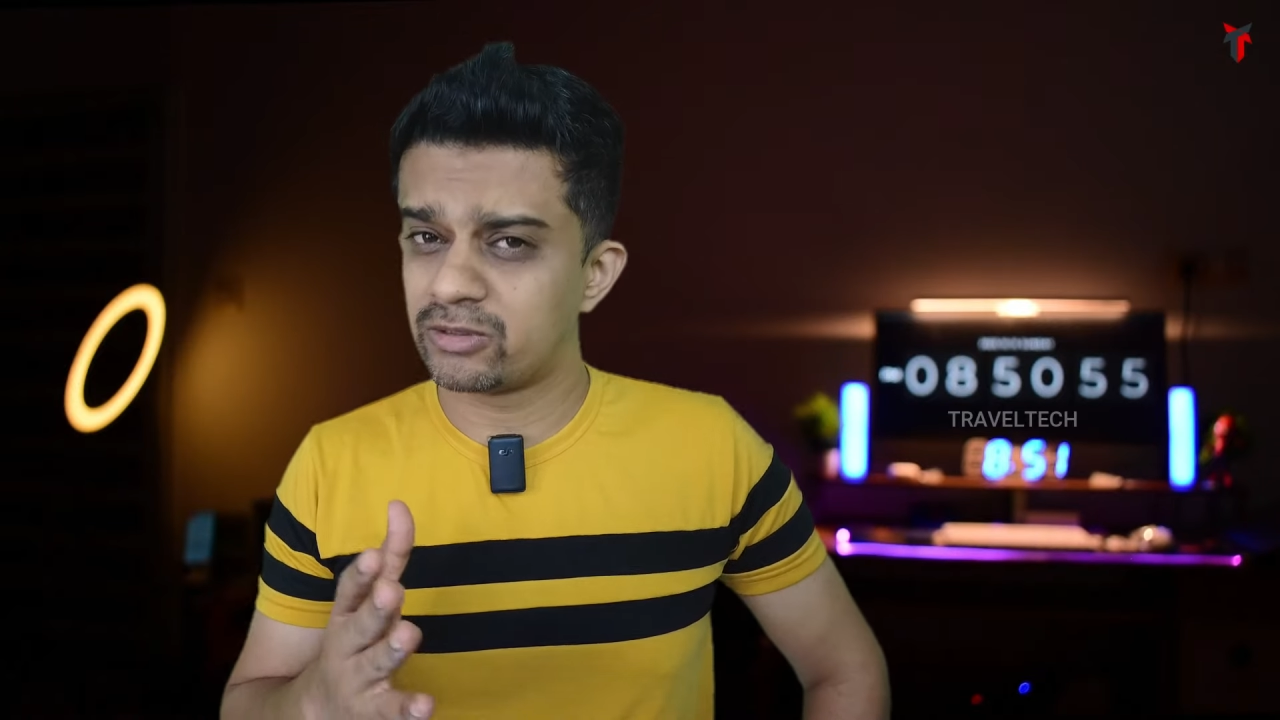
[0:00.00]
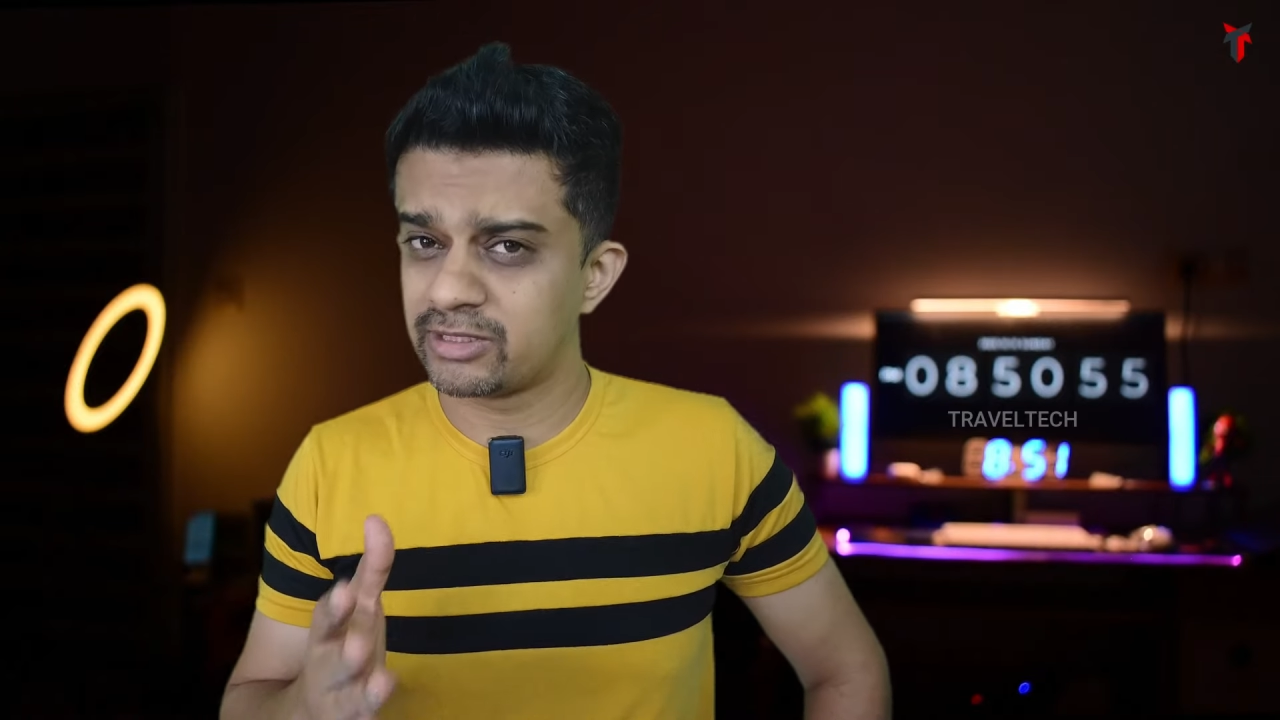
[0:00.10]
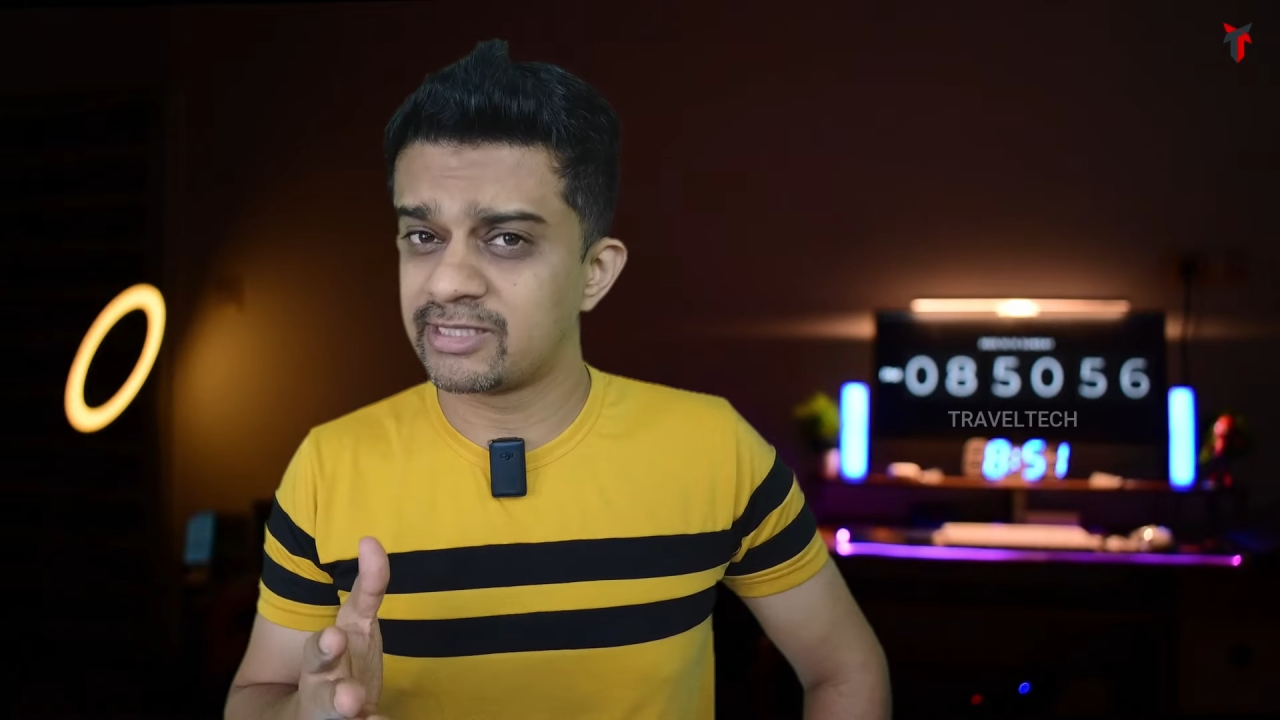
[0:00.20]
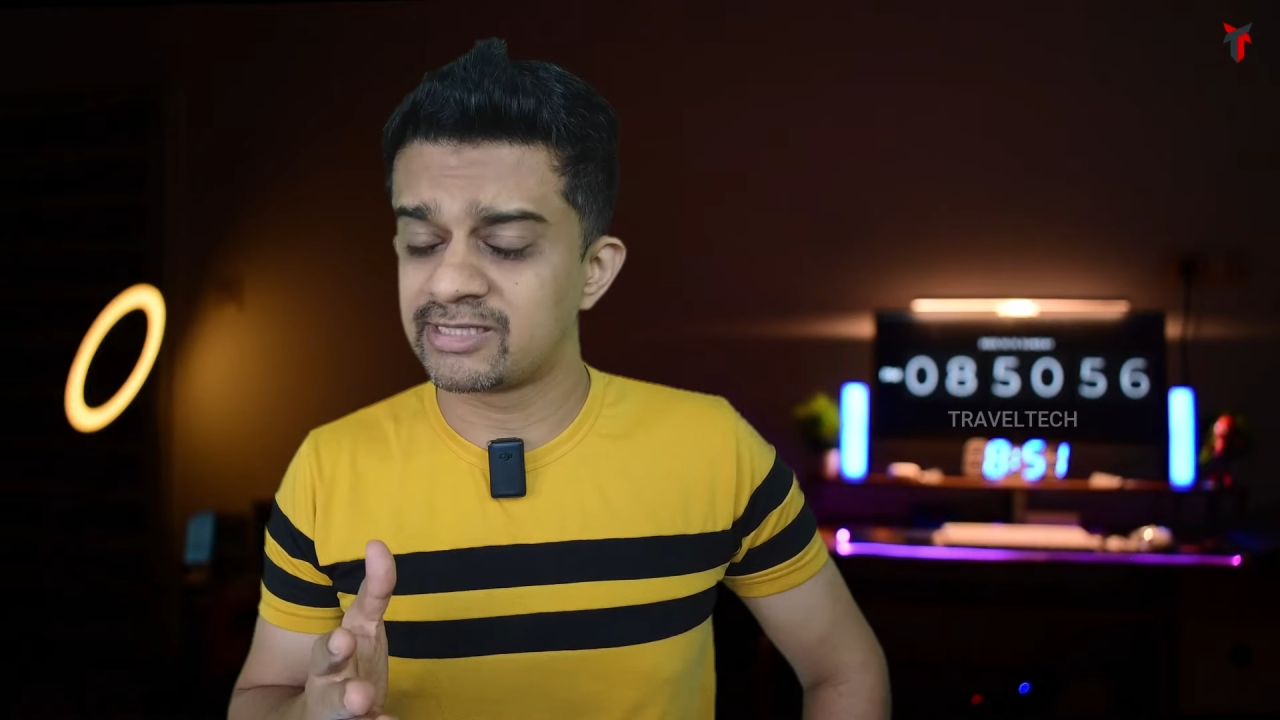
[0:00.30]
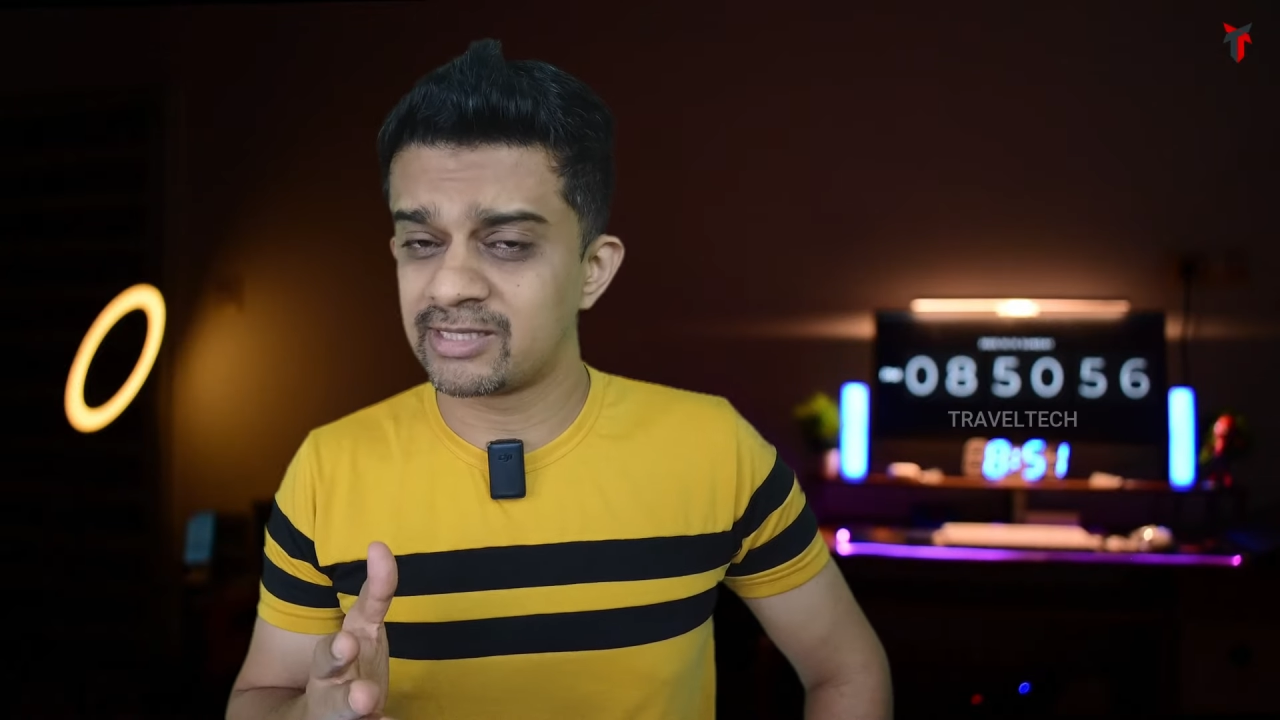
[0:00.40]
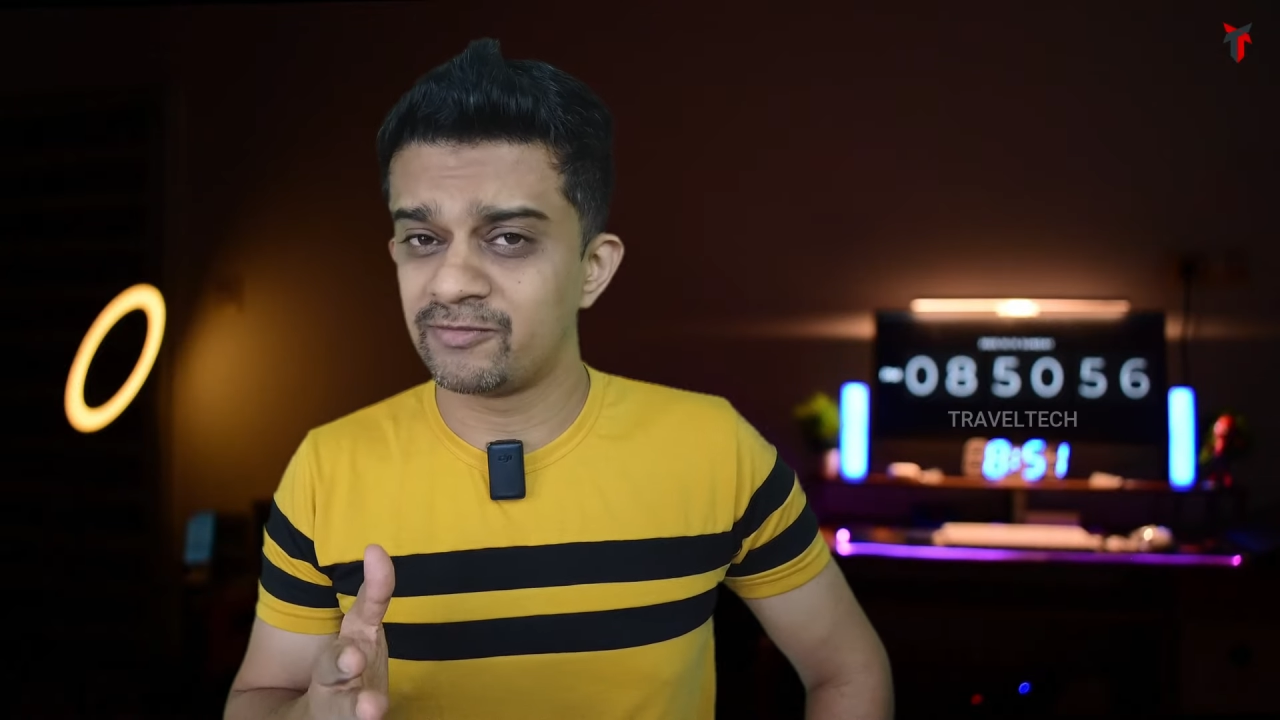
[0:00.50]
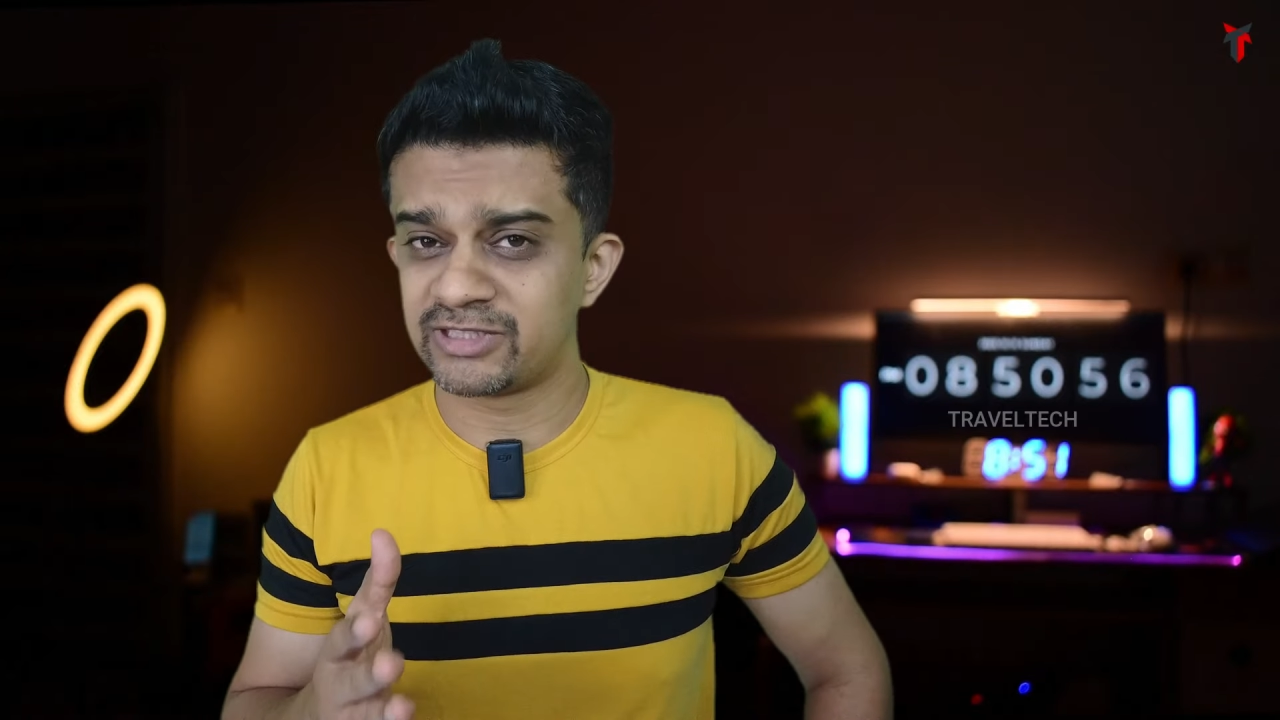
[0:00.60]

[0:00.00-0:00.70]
on the system,